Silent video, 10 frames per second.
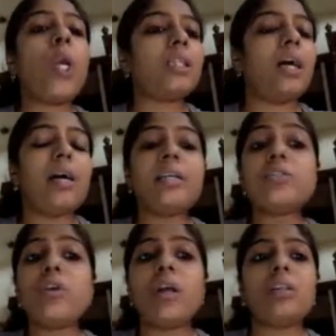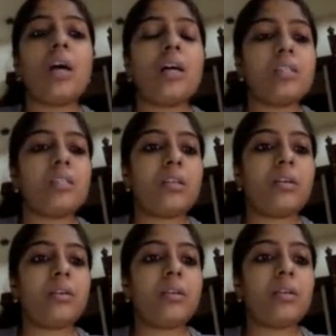Kolkata is not the
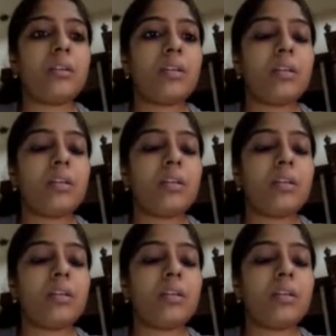answer.